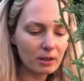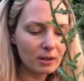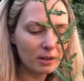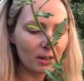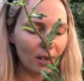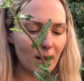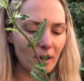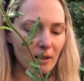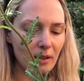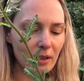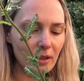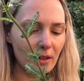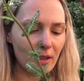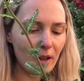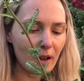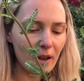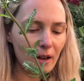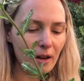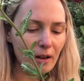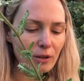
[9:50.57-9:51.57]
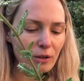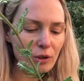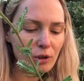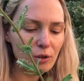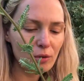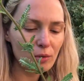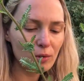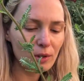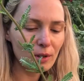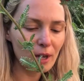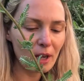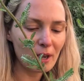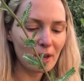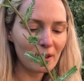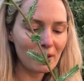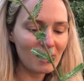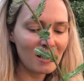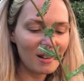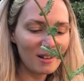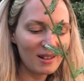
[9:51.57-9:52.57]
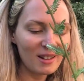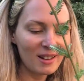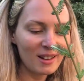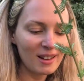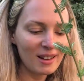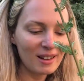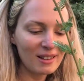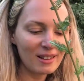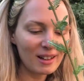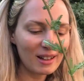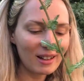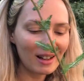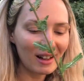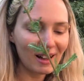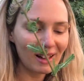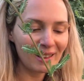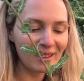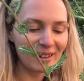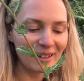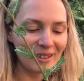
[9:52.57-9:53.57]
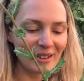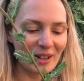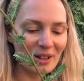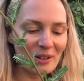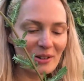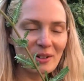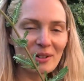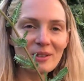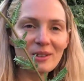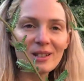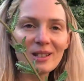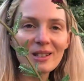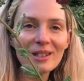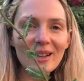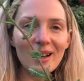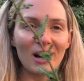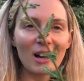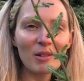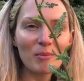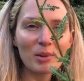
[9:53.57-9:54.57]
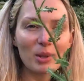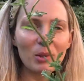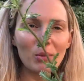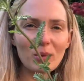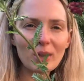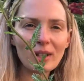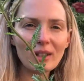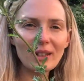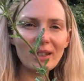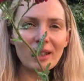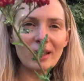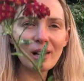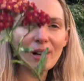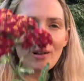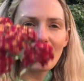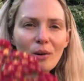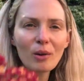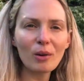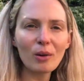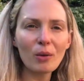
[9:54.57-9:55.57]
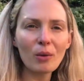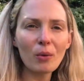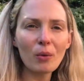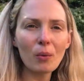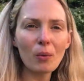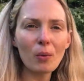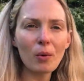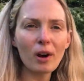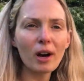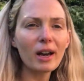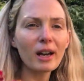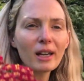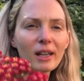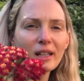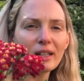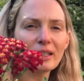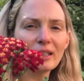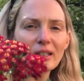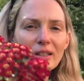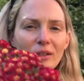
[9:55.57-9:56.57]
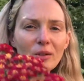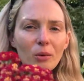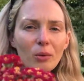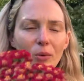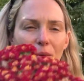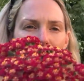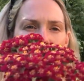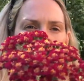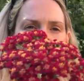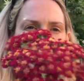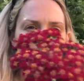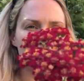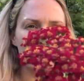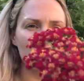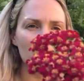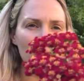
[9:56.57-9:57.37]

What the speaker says: standing there choosing the color. I couldn't decide between yellow, white, or this